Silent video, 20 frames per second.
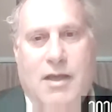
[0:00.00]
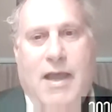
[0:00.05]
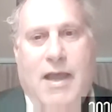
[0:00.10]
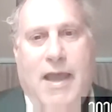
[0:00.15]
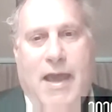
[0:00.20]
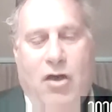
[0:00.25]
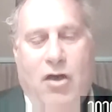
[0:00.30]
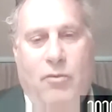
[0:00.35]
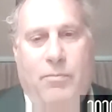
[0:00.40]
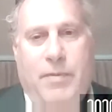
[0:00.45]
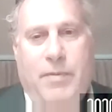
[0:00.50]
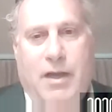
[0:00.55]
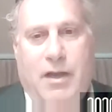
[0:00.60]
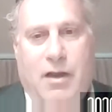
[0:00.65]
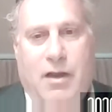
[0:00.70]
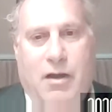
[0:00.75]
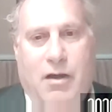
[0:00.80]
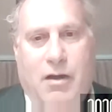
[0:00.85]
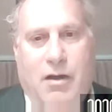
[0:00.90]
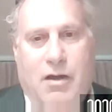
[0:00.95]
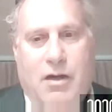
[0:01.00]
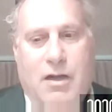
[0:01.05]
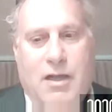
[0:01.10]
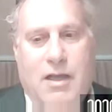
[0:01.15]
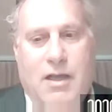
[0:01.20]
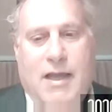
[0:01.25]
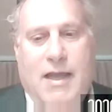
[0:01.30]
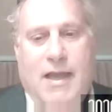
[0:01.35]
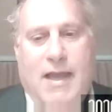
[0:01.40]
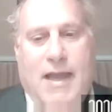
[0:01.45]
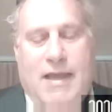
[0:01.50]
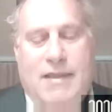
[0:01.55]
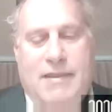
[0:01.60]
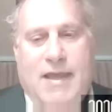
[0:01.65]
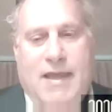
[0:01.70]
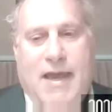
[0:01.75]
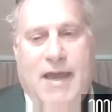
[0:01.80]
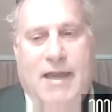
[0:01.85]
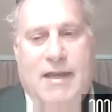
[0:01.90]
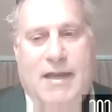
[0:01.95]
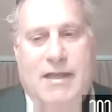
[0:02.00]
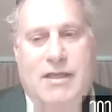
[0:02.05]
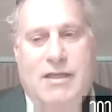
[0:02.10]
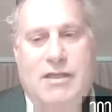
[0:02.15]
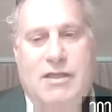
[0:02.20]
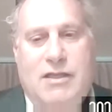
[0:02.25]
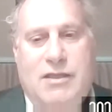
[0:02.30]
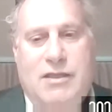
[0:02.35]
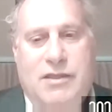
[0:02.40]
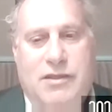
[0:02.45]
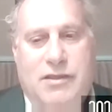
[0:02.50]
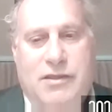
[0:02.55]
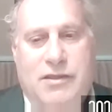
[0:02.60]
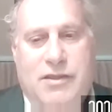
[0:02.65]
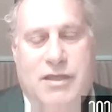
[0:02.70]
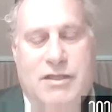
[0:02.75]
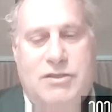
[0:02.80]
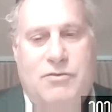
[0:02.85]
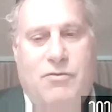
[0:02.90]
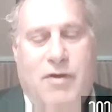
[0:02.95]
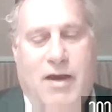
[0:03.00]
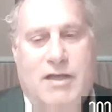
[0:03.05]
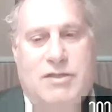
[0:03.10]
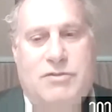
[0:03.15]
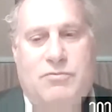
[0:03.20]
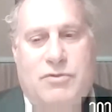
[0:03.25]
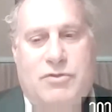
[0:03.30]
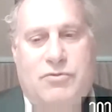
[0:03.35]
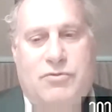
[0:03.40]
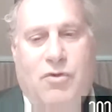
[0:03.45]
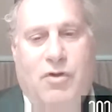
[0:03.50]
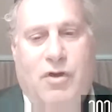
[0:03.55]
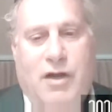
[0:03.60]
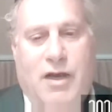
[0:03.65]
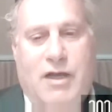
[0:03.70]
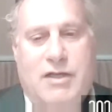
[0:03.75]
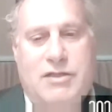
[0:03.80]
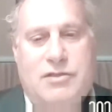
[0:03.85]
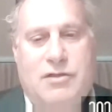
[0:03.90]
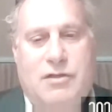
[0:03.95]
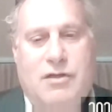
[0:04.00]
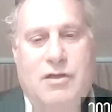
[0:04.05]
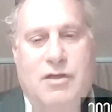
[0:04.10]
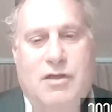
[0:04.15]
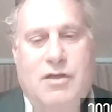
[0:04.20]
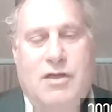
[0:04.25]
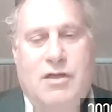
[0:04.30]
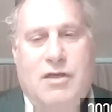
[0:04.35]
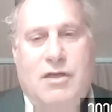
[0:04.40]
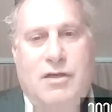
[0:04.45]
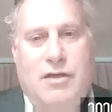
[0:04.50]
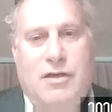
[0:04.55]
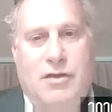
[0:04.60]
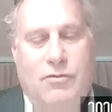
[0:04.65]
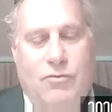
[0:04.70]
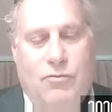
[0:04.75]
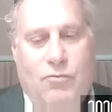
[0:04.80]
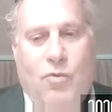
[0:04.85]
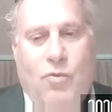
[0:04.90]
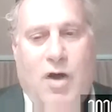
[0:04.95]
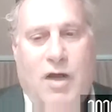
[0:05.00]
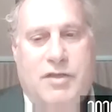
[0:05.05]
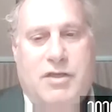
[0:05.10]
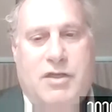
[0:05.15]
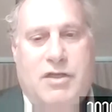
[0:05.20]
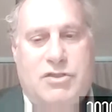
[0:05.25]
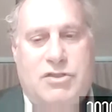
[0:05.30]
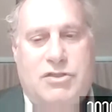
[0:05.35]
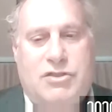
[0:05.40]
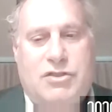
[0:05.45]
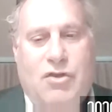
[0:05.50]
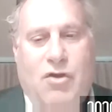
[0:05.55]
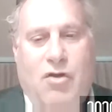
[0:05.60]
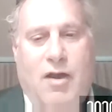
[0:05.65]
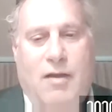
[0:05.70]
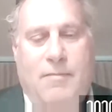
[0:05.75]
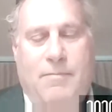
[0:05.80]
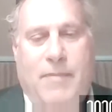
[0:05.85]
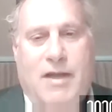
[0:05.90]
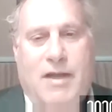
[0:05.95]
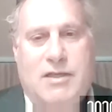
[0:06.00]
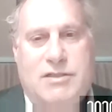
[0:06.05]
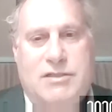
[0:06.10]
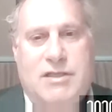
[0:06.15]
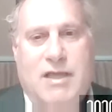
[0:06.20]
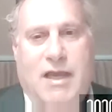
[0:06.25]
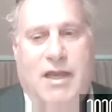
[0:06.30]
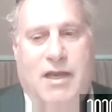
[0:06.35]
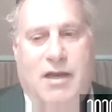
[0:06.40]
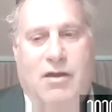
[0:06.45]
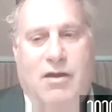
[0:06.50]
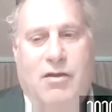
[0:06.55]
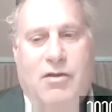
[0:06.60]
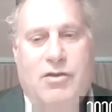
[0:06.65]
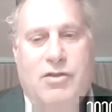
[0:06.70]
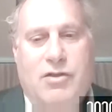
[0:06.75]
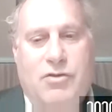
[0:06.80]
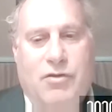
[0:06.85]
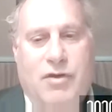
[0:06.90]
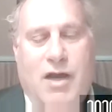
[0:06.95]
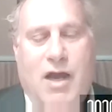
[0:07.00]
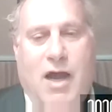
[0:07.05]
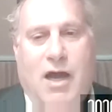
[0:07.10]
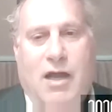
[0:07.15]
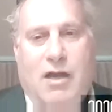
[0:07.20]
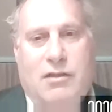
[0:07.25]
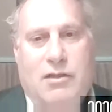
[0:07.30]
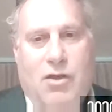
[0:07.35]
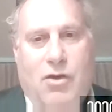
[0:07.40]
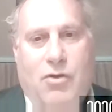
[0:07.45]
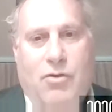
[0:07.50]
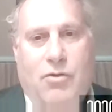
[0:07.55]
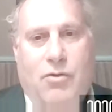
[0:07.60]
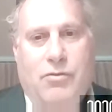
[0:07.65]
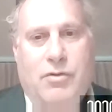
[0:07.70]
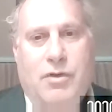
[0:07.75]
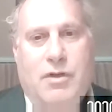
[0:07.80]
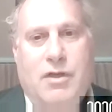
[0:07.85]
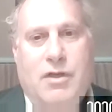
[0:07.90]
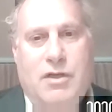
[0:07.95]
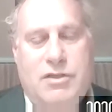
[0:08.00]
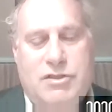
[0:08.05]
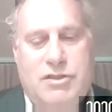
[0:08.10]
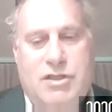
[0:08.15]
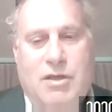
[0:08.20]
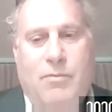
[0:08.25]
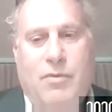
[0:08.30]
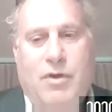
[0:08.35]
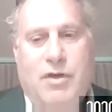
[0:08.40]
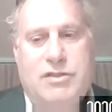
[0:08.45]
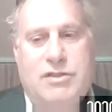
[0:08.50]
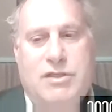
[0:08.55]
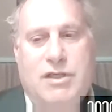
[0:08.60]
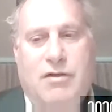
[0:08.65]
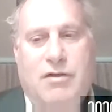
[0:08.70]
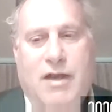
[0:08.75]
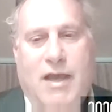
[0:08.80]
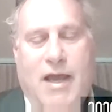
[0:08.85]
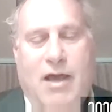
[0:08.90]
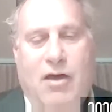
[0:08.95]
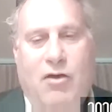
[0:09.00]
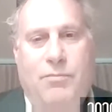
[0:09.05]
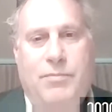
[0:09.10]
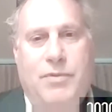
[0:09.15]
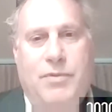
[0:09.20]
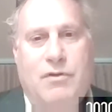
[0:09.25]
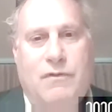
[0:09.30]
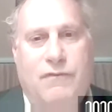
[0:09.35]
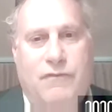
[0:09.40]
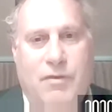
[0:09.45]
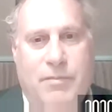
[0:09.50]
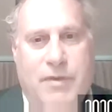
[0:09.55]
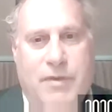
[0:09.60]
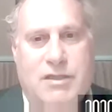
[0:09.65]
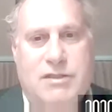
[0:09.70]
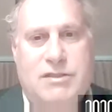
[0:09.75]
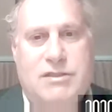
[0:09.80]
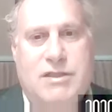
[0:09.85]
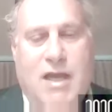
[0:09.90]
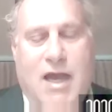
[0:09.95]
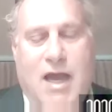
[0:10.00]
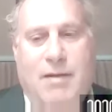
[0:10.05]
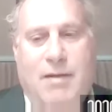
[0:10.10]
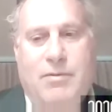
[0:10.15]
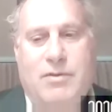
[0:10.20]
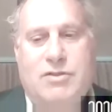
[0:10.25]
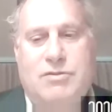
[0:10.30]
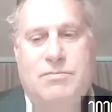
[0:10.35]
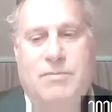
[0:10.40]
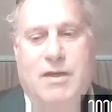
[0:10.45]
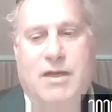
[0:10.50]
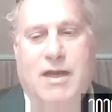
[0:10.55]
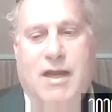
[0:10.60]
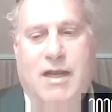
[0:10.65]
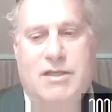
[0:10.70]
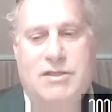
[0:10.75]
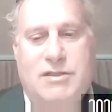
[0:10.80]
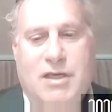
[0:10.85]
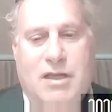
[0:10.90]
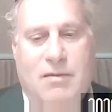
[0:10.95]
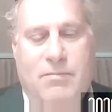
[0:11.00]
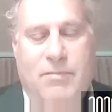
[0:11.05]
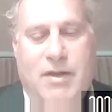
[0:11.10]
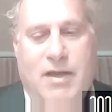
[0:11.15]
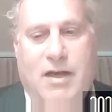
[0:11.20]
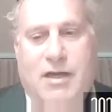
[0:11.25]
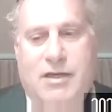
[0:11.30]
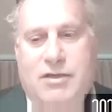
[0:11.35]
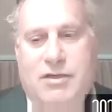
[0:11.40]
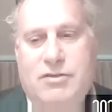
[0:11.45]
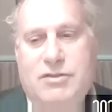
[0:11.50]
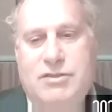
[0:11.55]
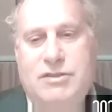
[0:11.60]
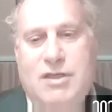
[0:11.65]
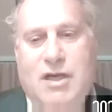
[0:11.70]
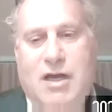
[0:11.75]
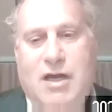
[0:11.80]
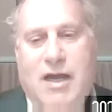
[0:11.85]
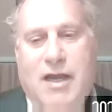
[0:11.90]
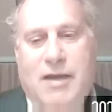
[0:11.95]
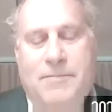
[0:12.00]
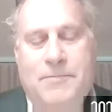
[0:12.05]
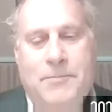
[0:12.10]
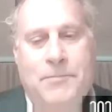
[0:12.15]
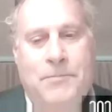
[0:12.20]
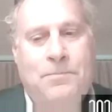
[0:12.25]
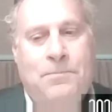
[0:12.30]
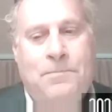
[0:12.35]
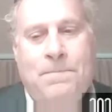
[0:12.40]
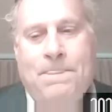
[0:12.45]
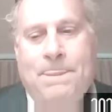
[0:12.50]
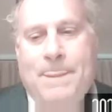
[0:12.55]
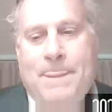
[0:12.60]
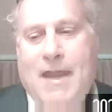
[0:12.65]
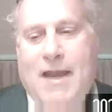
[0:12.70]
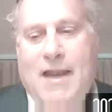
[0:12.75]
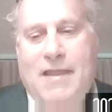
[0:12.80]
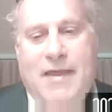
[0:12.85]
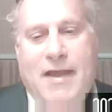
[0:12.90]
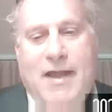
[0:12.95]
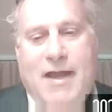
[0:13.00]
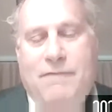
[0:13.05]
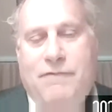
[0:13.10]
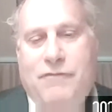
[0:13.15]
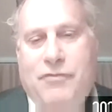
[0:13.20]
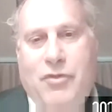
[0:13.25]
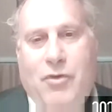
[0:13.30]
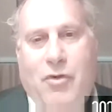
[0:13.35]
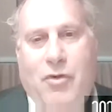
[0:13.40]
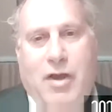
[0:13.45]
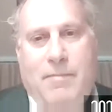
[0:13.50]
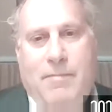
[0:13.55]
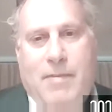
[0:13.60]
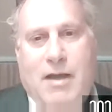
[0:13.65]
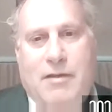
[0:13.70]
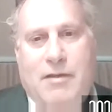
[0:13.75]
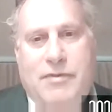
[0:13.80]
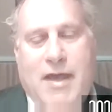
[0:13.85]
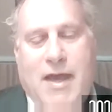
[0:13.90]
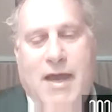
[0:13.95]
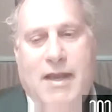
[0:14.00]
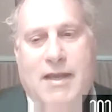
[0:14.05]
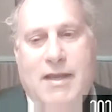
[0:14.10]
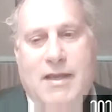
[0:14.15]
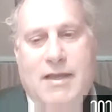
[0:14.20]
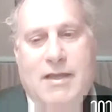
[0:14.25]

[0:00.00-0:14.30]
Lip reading: helping her, and that this grassroots organizer wanted to start by saying to her, you're not alone. Someone is here to help you from the establishment, and it's going to be on your side. And I think I've thought about that